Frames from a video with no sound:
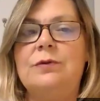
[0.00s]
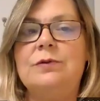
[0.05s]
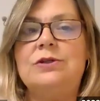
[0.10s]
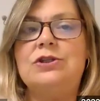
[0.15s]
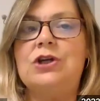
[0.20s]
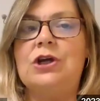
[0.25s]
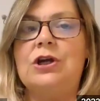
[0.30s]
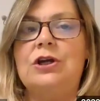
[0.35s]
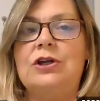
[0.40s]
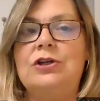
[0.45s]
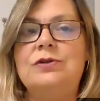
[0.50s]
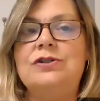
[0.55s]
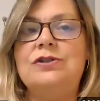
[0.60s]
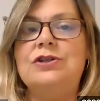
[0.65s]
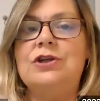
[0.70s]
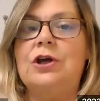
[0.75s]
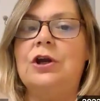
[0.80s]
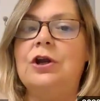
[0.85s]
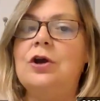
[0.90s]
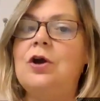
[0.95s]
what you're going to do
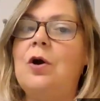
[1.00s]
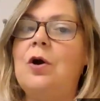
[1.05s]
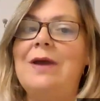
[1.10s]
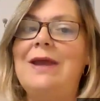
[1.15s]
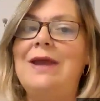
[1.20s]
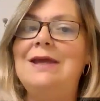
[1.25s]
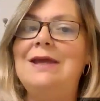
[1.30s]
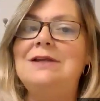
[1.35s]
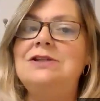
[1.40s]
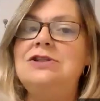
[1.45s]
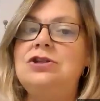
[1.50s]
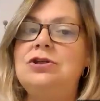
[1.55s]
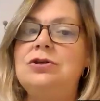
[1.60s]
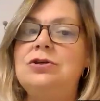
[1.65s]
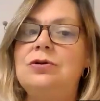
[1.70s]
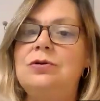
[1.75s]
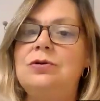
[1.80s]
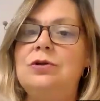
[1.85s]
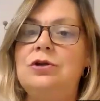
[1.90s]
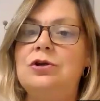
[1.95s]
is you're going to go
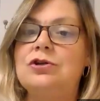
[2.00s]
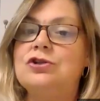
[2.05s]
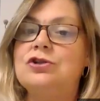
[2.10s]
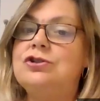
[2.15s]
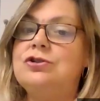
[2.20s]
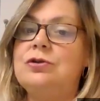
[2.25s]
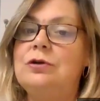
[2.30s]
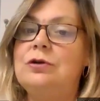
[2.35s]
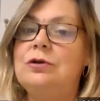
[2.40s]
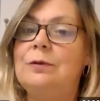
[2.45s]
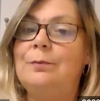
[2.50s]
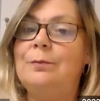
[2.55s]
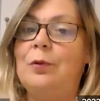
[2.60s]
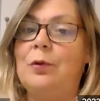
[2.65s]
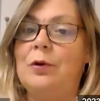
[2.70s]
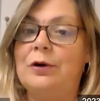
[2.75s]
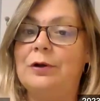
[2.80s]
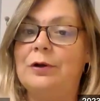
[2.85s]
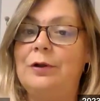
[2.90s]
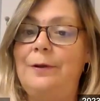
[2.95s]
into your student
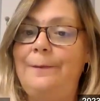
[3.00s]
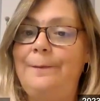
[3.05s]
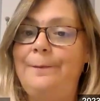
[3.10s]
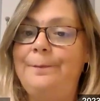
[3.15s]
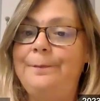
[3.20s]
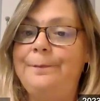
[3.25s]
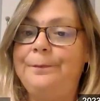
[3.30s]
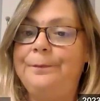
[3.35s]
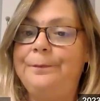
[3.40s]
portal,